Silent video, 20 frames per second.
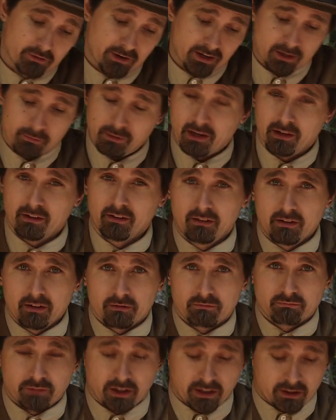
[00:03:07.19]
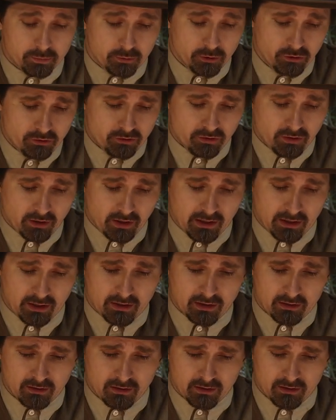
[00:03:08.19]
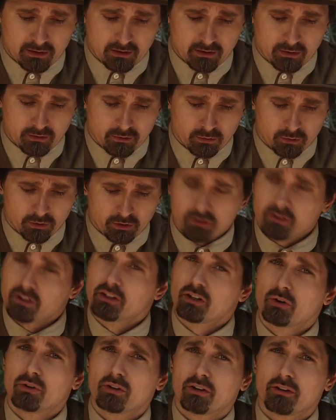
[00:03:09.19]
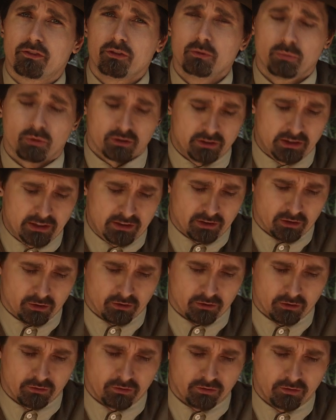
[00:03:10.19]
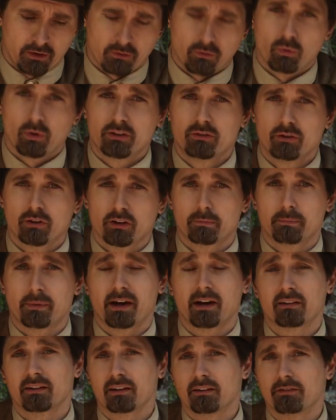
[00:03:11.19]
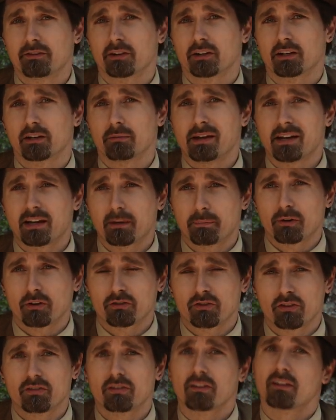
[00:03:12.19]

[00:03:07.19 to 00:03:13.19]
recommend Nick's boots, and we're just going to go into a few more details of what to expect if you're going to make a purchase,